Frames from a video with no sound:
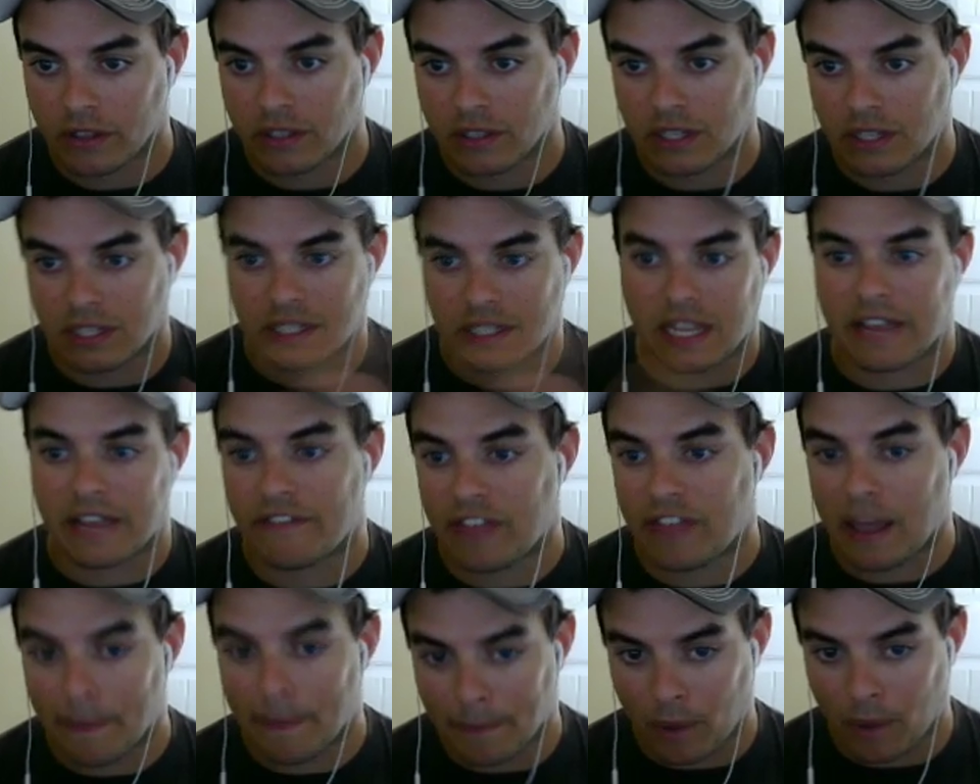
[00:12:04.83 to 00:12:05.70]
to save
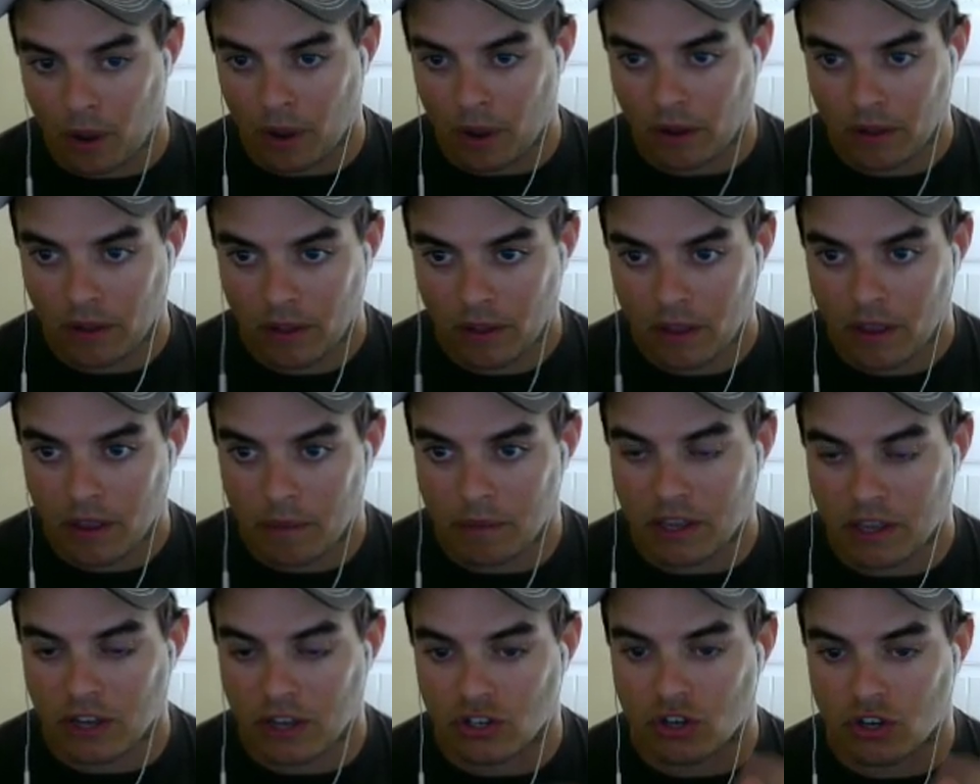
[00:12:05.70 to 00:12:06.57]
that ball
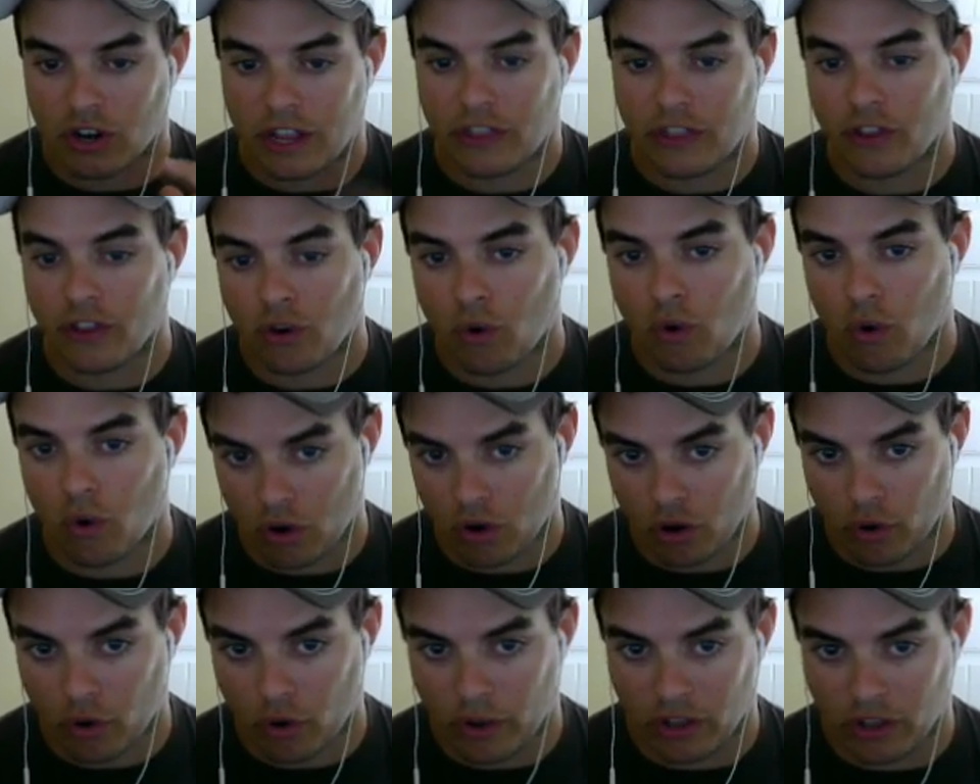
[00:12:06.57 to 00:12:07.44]
because you're in the corner
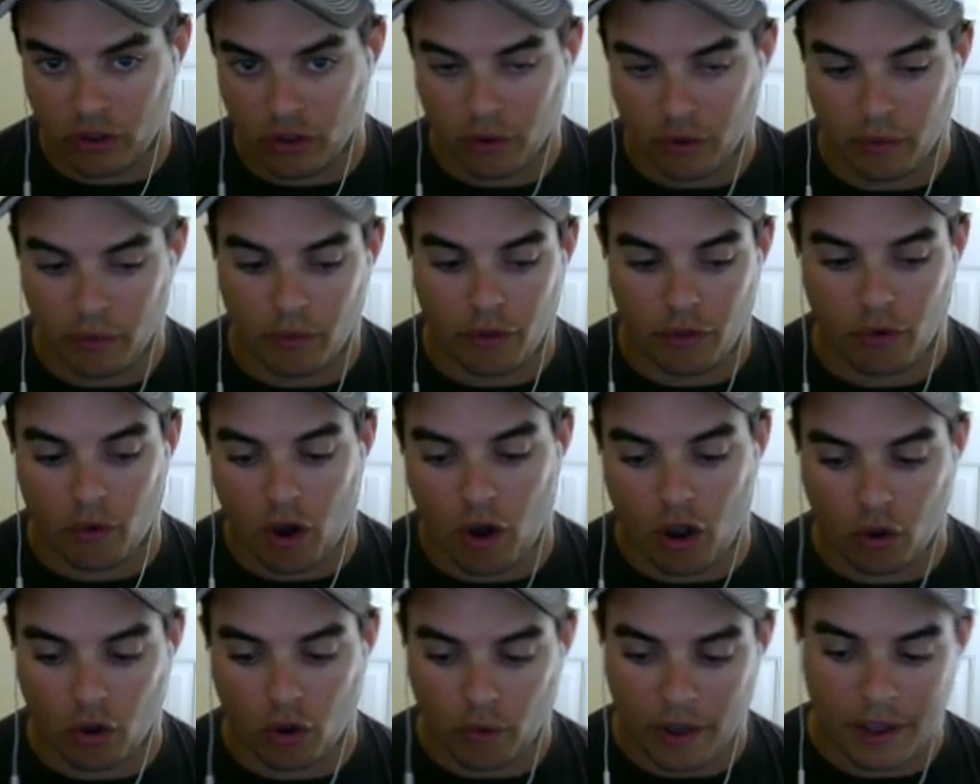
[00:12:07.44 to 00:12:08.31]
going the
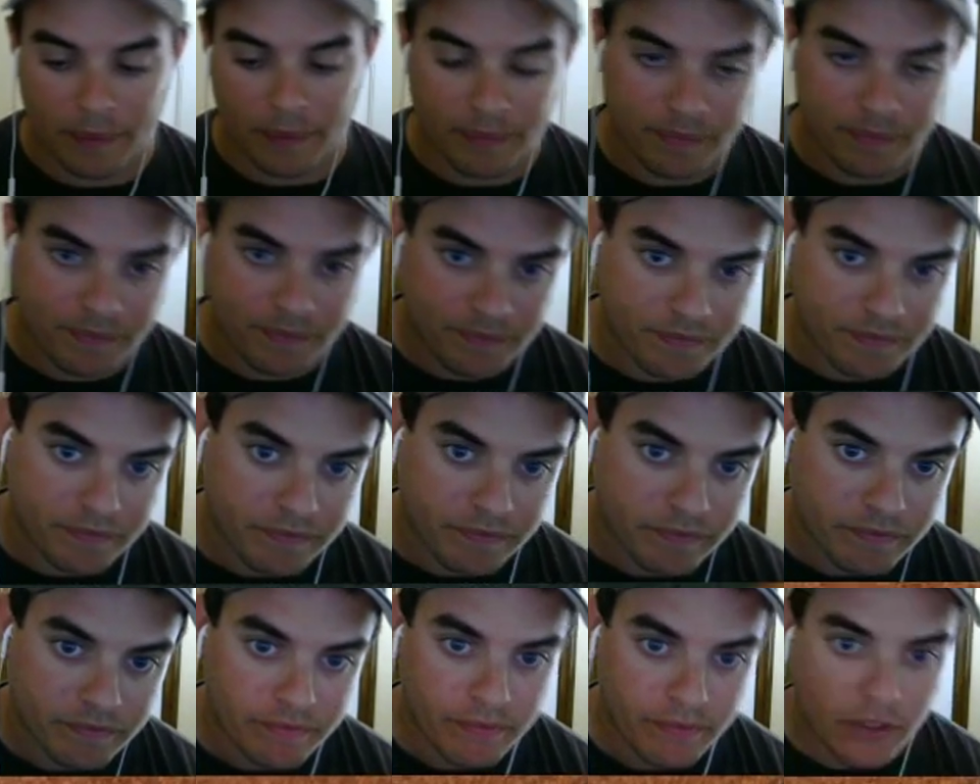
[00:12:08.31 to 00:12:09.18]
wrong way.
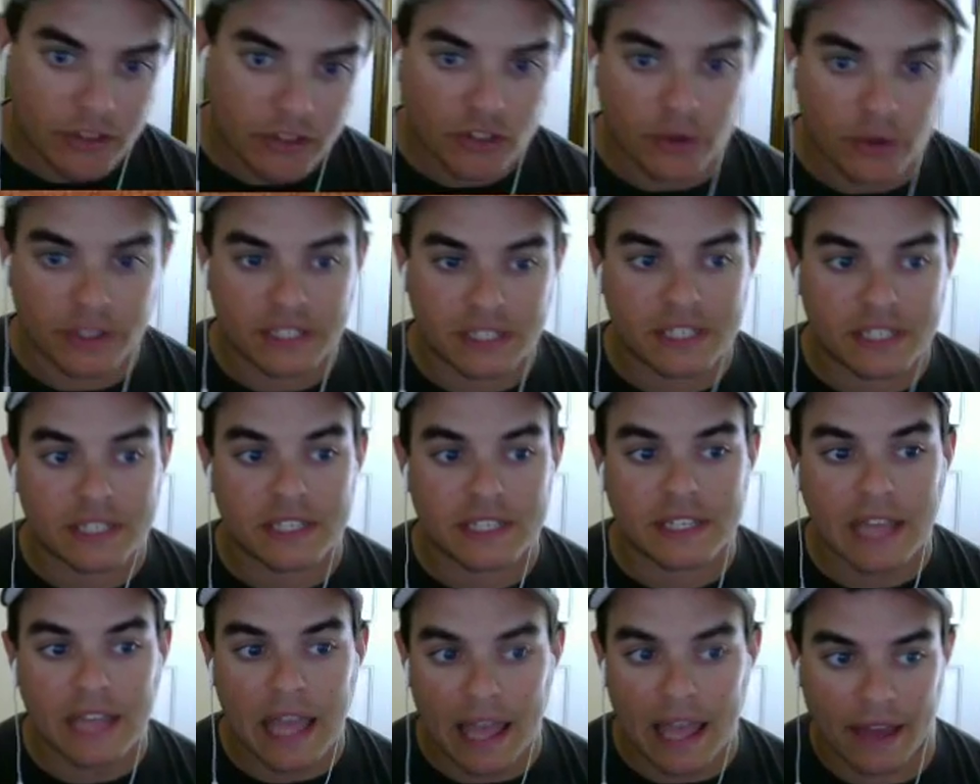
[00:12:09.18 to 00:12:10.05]
So
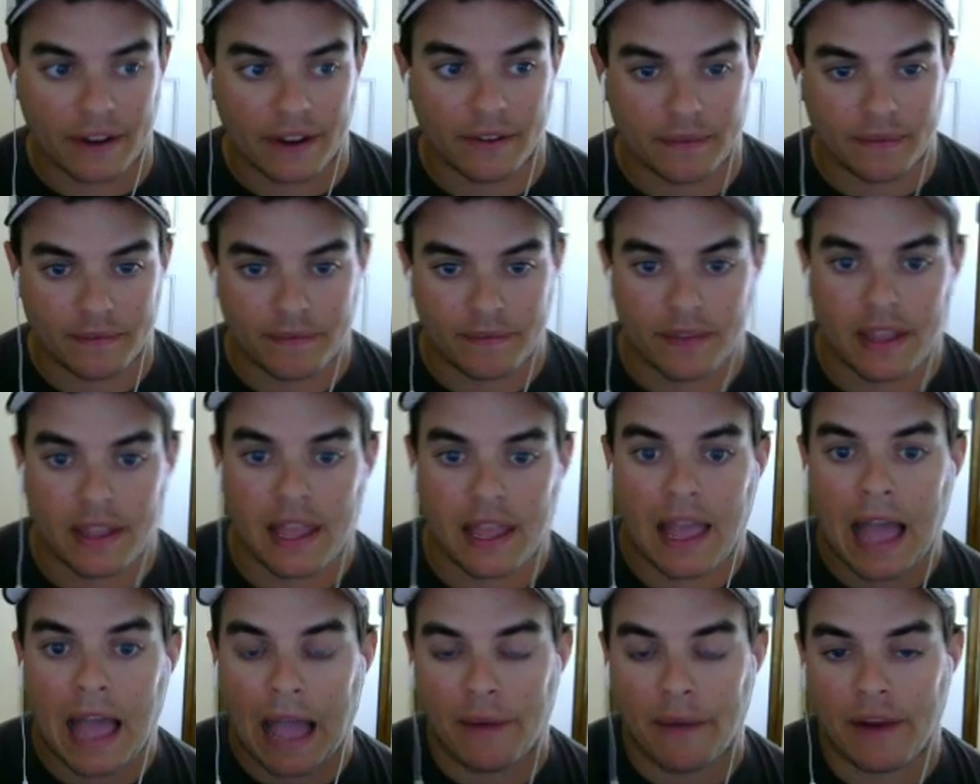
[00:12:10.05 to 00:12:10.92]
instead,
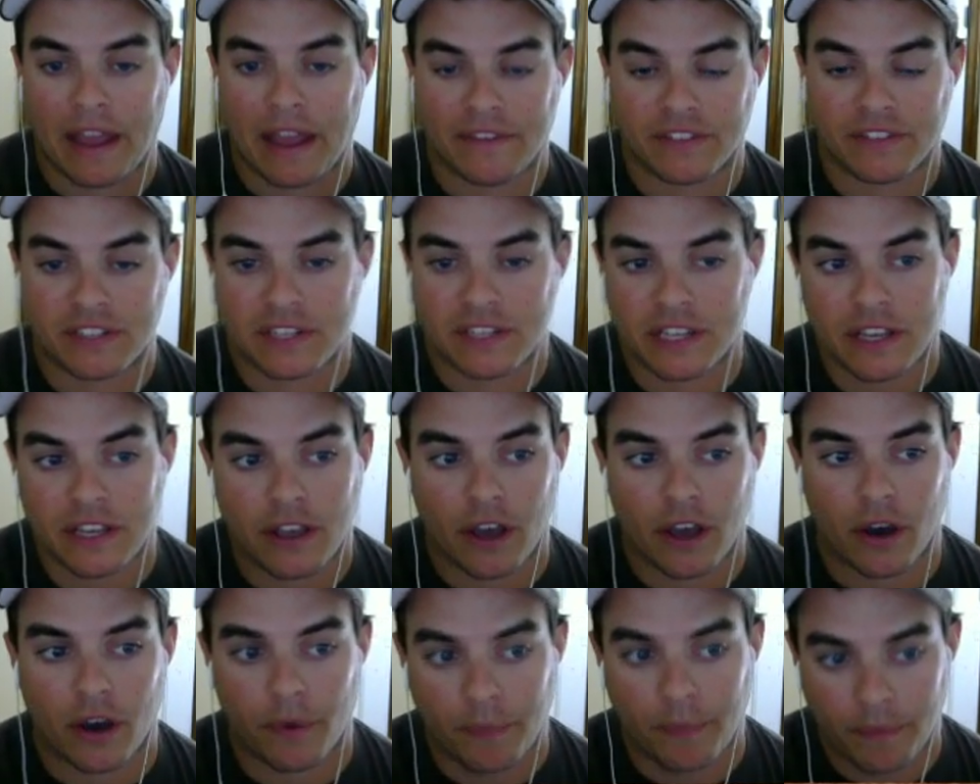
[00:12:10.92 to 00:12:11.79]
I would have C
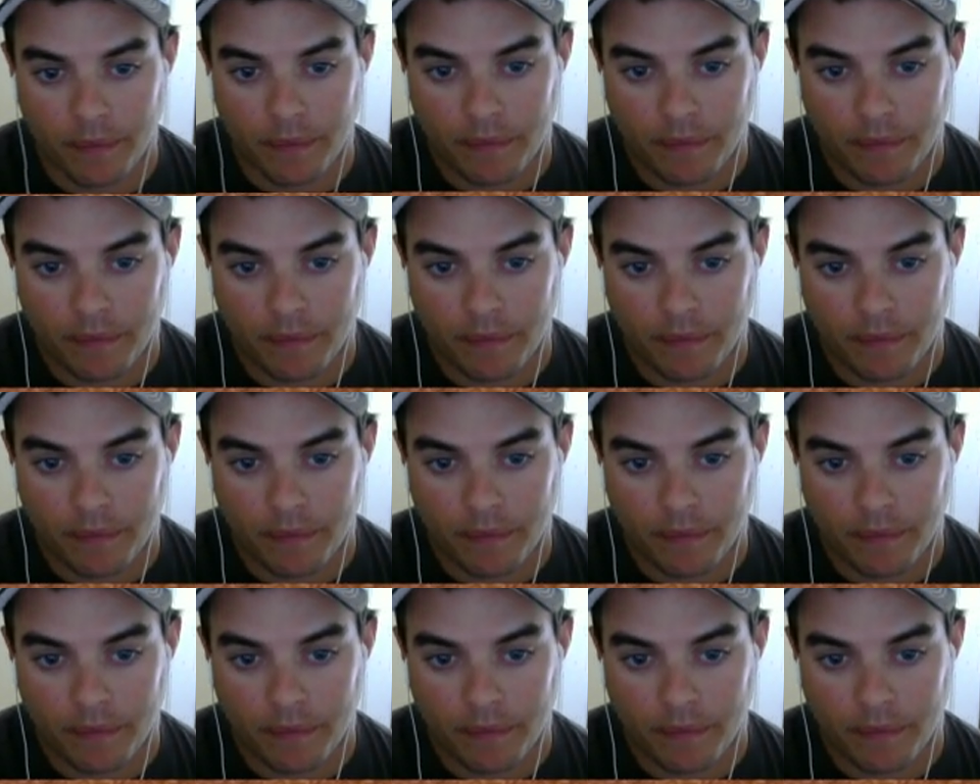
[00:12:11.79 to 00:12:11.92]
go.